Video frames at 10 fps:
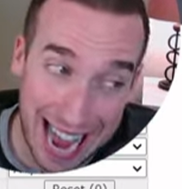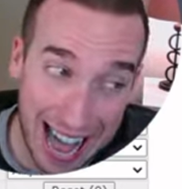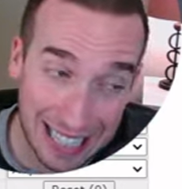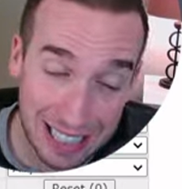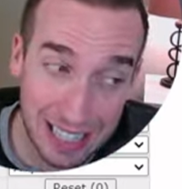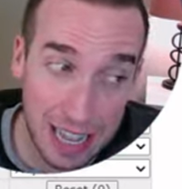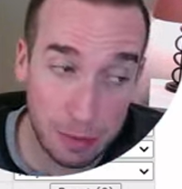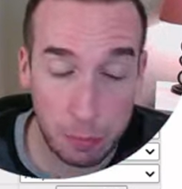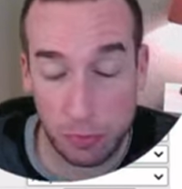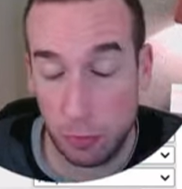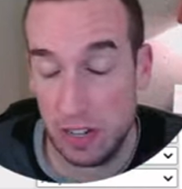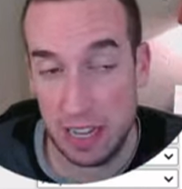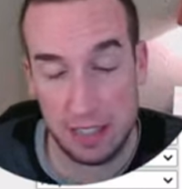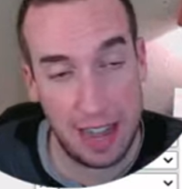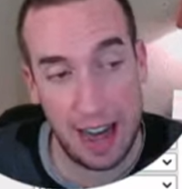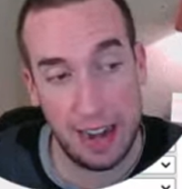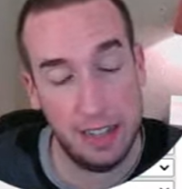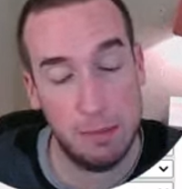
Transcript: Tesla before Tesla had